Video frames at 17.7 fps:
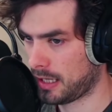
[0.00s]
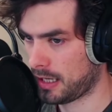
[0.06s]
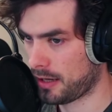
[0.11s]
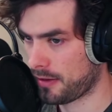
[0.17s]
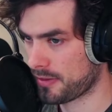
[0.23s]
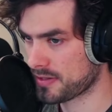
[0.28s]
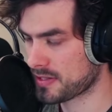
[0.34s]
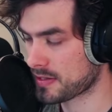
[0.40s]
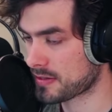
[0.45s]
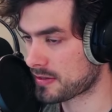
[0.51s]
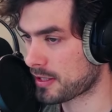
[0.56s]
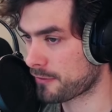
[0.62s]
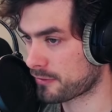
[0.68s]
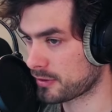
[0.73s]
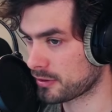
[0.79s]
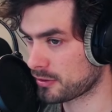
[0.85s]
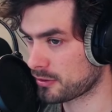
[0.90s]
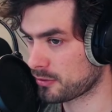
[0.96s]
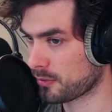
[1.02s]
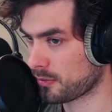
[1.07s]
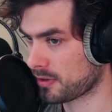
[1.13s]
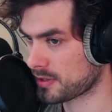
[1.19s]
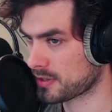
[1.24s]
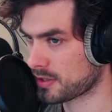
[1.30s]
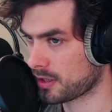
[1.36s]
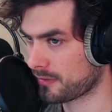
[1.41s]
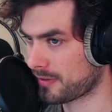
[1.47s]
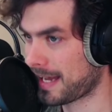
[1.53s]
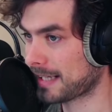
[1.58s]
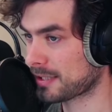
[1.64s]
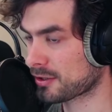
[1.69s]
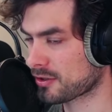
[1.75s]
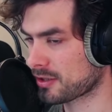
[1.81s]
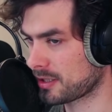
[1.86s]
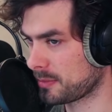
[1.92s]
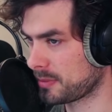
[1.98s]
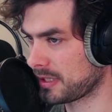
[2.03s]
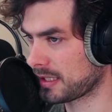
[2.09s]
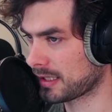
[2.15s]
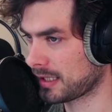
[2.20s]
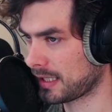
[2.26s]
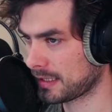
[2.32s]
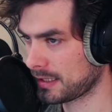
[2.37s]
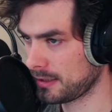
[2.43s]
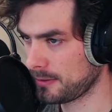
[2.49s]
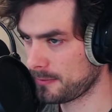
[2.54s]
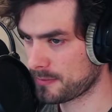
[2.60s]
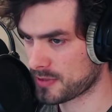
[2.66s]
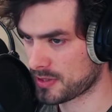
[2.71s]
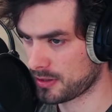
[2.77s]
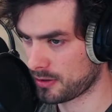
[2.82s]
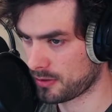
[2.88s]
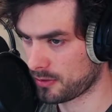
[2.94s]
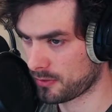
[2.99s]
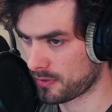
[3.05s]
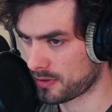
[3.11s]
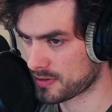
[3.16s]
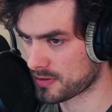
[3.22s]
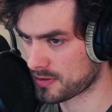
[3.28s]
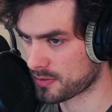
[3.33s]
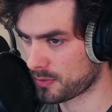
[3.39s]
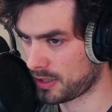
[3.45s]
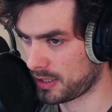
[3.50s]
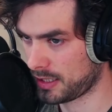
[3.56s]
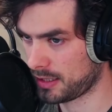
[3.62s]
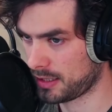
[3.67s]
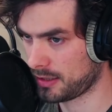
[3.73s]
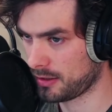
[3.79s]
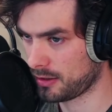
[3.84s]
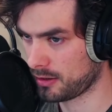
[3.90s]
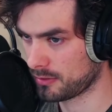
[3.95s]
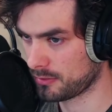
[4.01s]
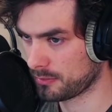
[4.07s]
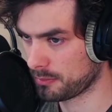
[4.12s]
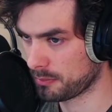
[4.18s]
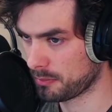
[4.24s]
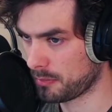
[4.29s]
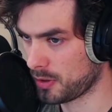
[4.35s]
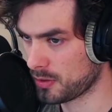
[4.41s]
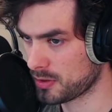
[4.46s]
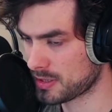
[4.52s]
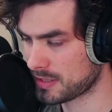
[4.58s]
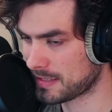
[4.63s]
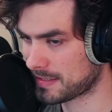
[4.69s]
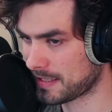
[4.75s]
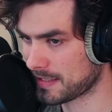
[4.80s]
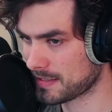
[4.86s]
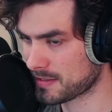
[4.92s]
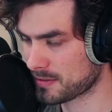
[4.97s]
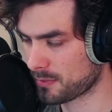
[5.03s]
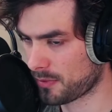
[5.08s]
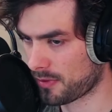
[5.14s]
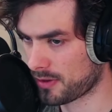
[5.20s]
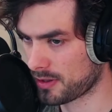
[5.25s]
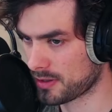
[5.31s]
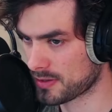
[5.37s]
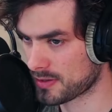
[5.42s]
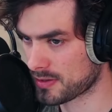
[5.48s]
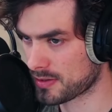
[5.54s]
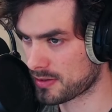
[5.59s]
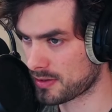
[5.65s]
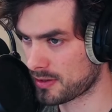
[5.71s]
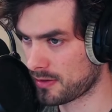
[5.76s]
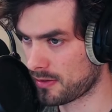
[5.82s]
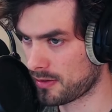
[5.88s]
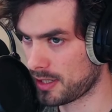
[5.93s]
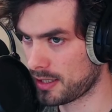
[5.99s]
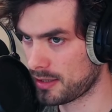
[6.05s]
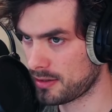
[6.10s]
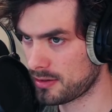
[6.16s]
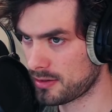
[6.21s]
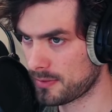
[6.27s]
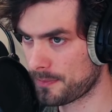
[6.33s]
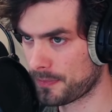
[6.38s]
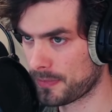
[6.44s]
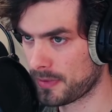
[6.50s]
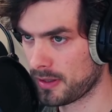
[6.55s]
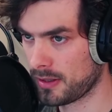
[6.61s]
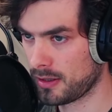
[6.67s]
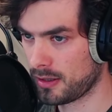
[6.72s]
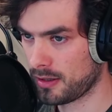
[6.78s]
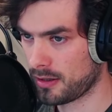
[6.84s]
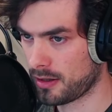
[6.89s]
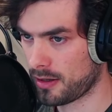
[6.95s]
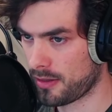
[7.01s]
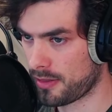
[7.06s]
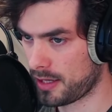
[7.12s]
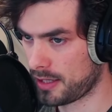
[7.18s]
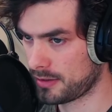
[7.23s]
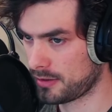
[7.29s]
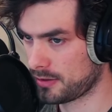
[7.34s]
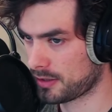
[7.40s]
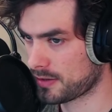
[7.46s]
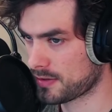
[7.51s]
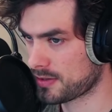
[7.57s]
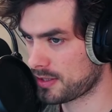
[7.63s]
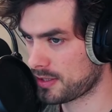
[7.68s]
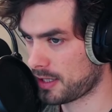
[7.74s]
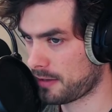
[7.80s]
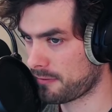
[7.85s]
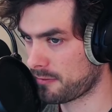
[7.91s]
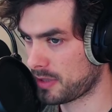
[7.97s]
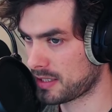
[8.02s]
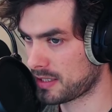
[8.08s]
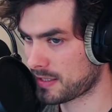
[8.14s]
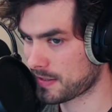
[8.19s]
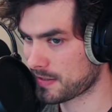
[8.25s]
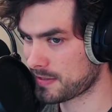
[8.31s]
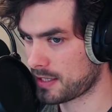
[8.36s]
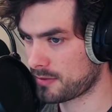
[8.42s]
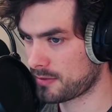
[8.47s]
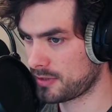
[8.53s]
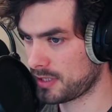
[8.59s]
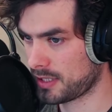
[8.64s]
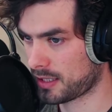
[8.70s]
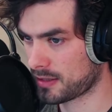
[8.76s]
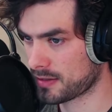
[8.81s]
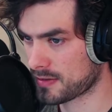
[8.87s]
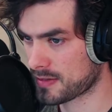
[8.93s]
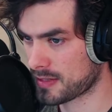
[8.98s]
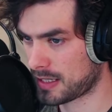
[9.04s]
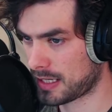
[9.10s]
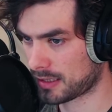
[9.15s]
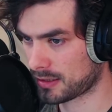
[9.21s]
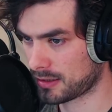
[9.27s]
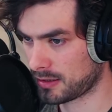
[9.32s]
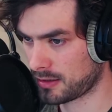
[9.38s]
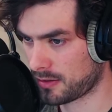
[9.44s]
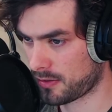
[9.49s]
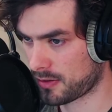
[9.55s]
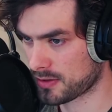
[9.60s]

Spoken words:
This is different to the server actually being laggy, so this is why I mostly test with this in the end. Then you can see I have my test area here selected.